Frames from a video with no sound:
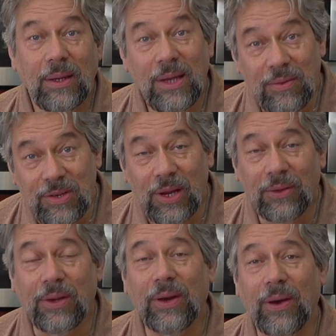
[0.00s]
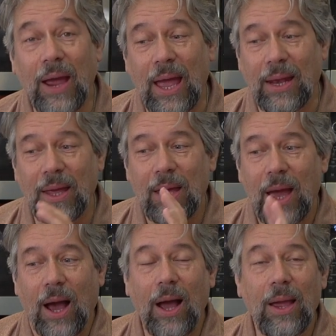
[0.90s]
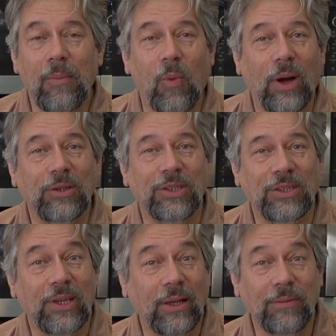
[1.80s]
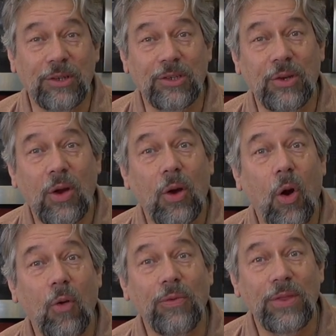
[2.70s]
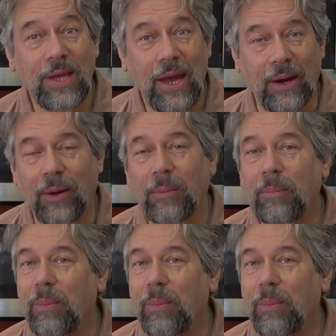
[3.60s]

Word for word: Dave Taylor here, and I'm watching television over the air.